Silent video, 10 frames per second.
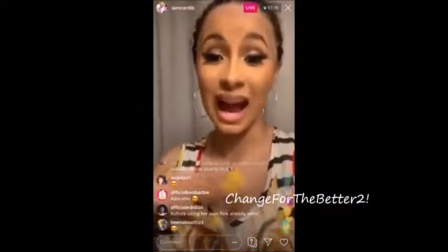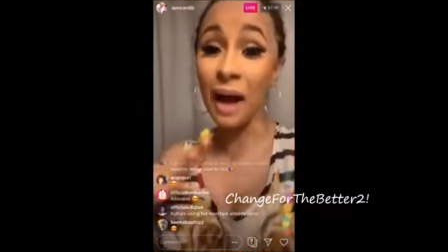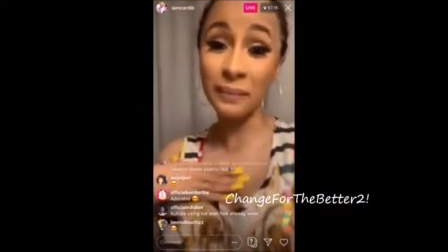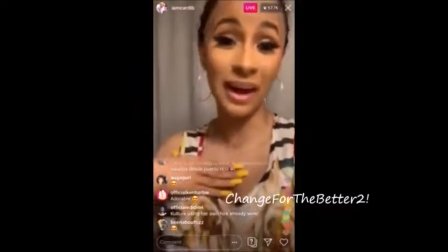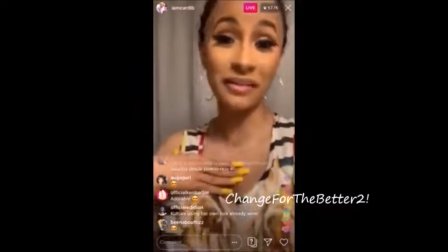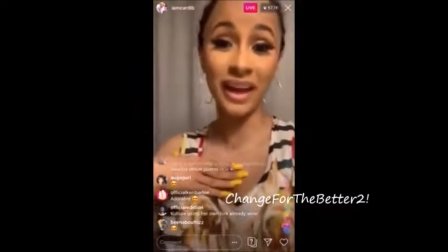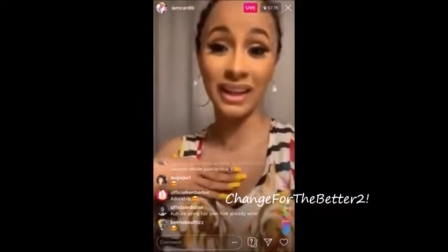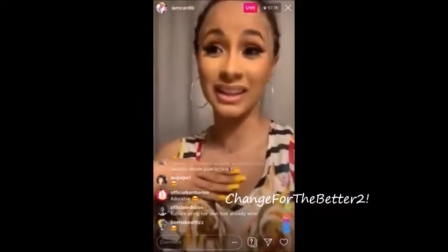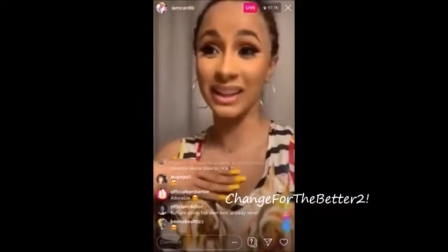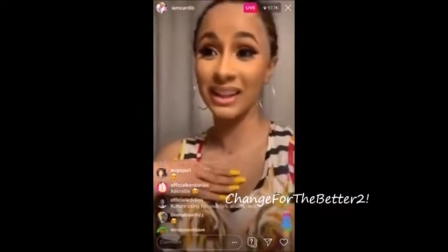I'm
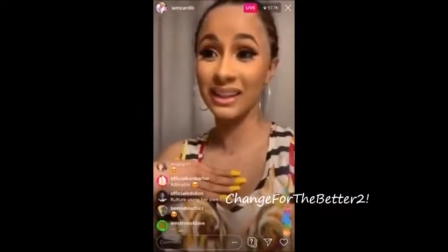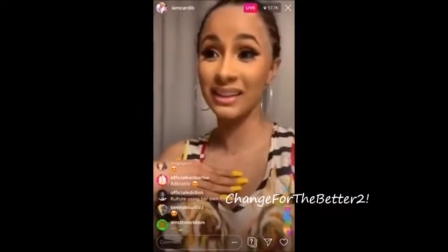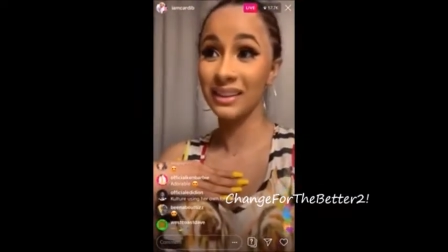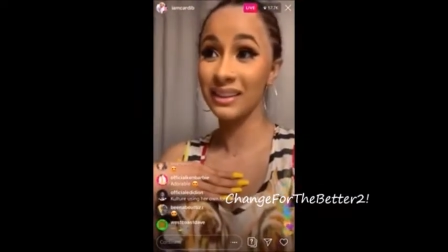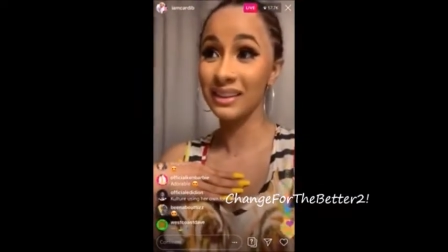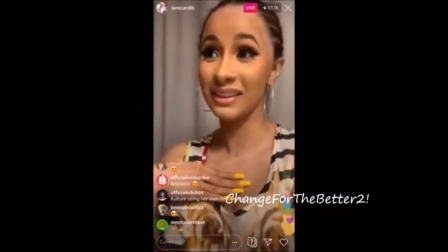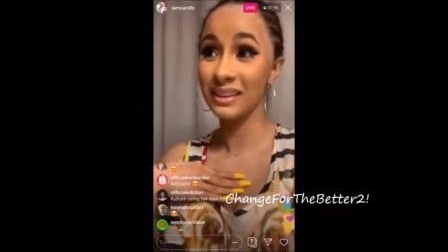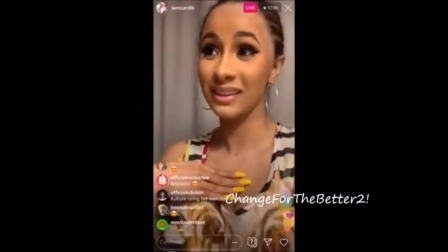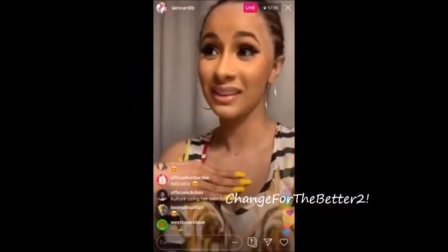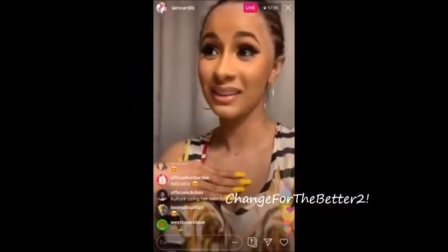left-handed.
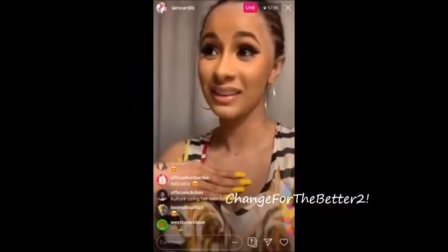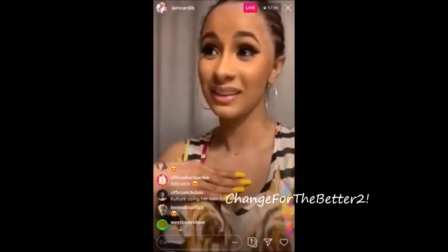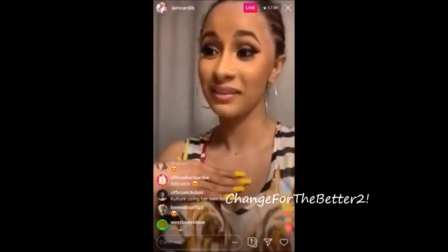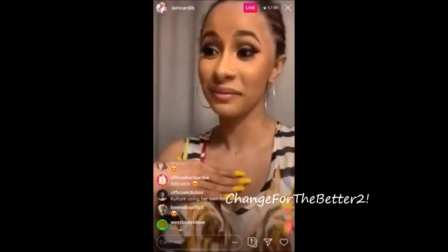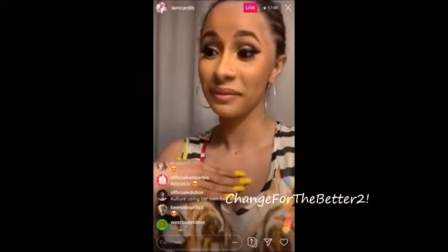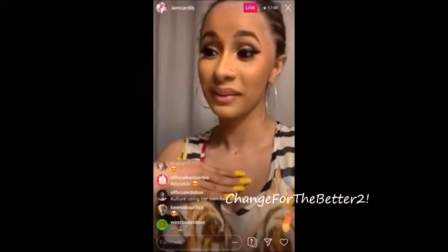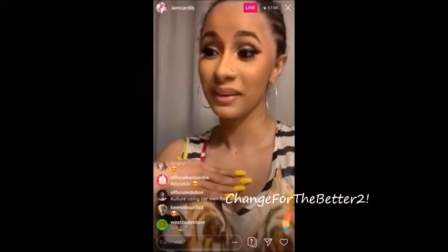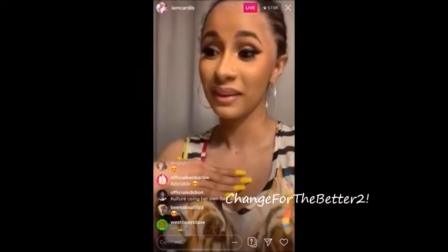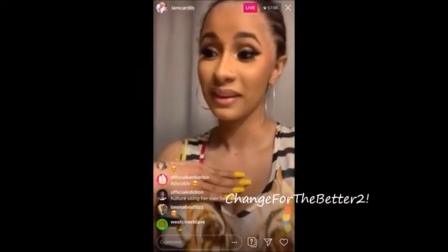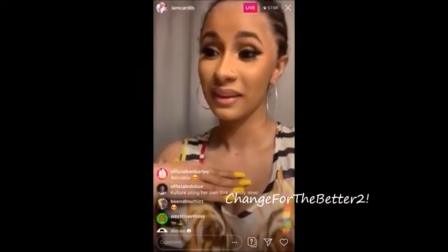She using her right look, and now
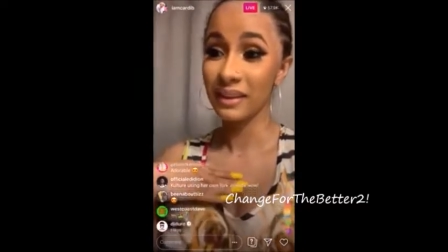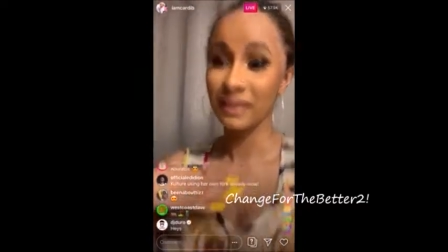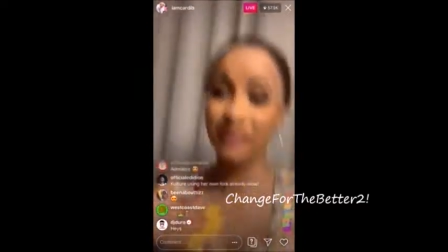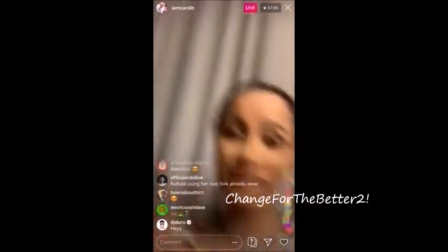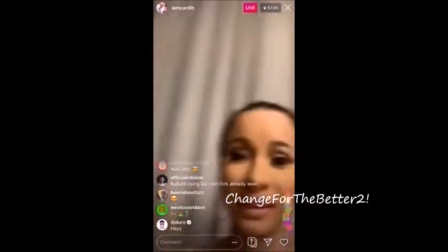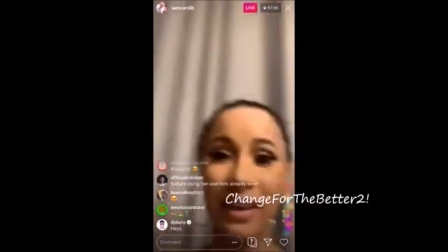she's using her left.